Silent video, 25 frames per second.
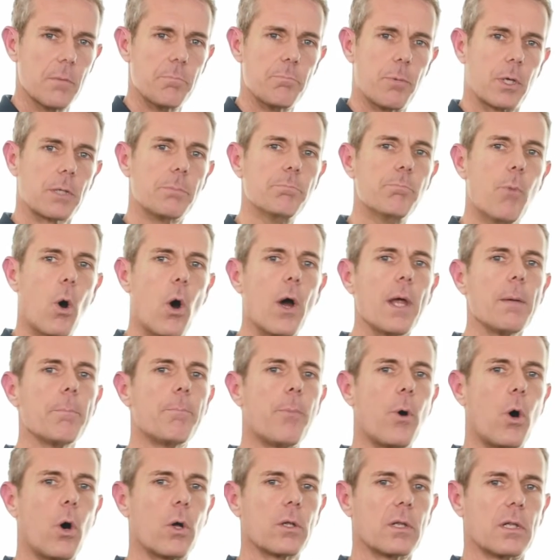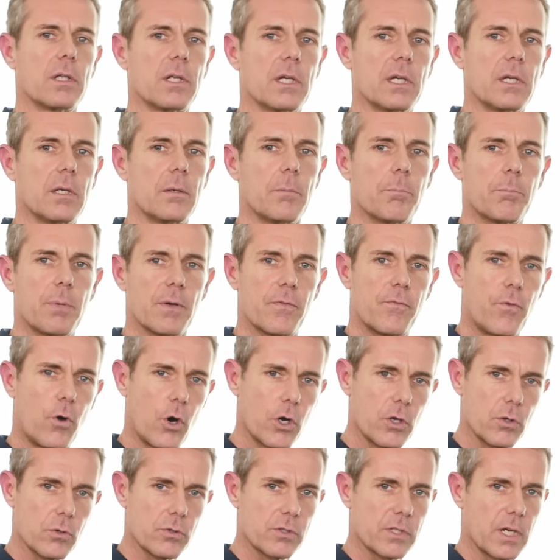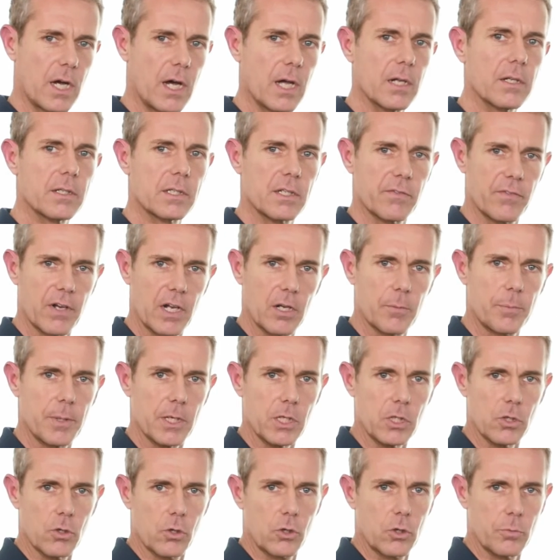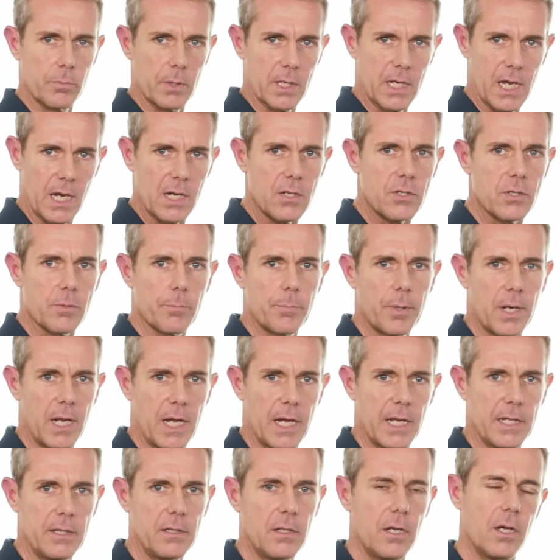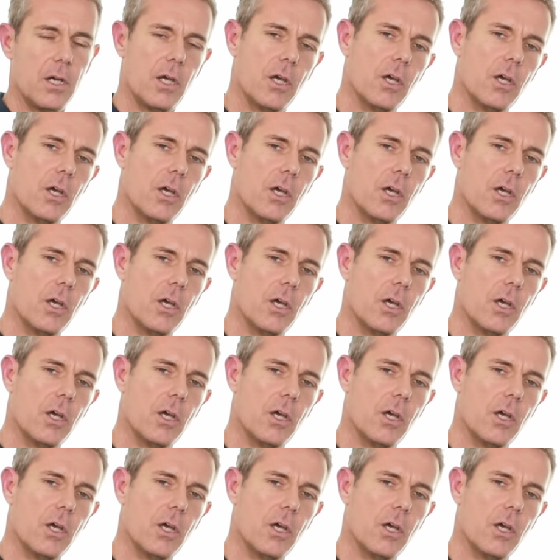But more importantly, before you start developing your communication plan,